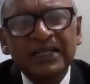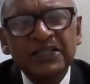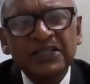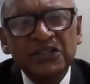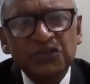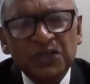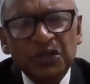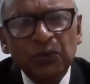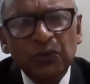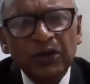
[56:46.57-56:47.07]

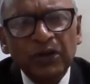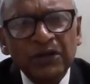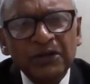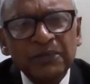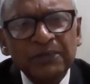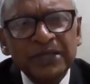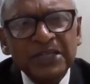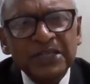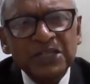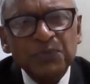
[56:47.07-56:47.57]
You see, one of
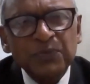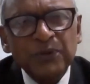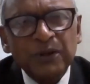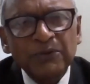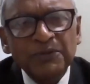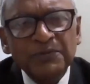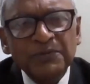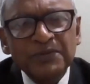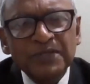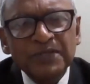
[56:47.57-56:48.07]
the biggest
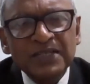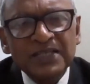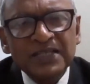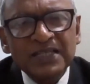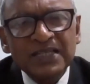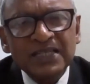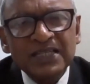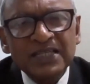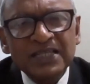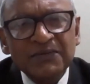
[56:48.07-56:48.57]
problems is
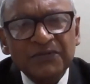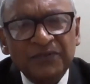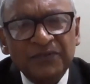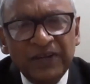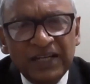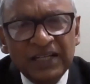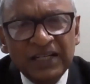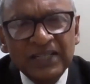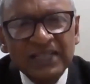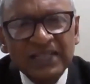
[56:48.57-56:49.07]
this
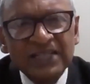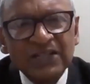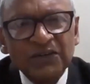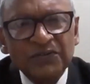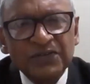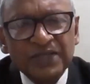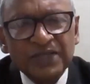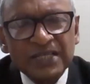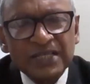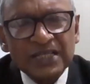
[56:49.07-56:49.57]
field of
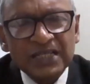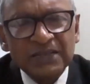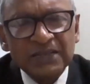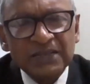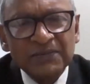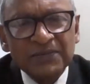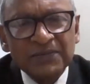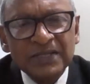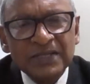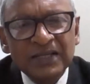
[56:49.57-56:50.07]

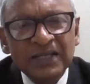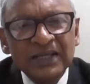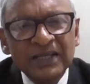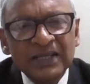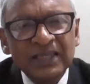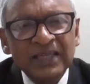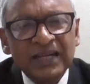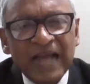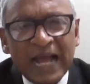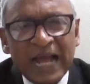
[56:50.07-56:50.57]
systems.
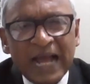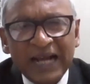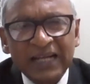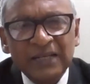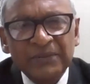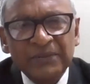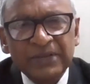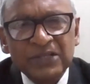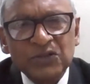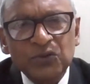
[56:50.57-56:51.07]
There are
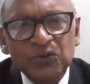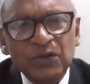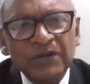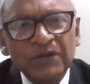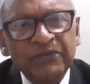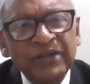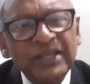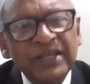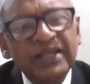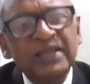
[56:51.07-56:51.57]
academics who are
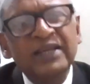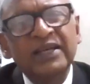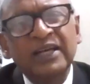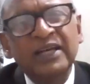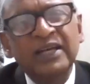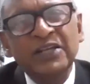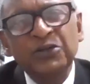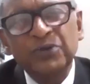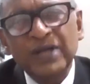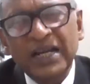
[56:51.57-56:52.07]
very
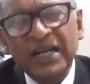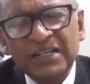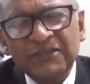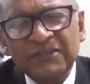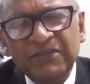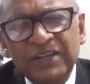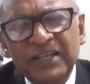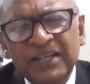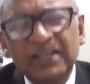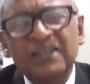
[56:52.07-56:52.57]
erudite
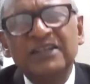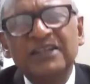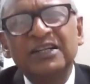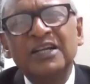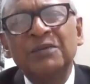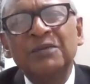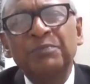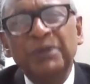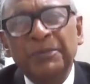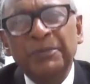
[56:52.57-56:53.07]
and very
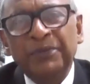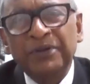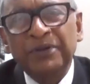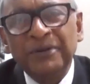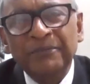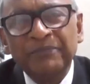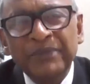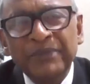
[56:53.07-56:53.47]
learned people.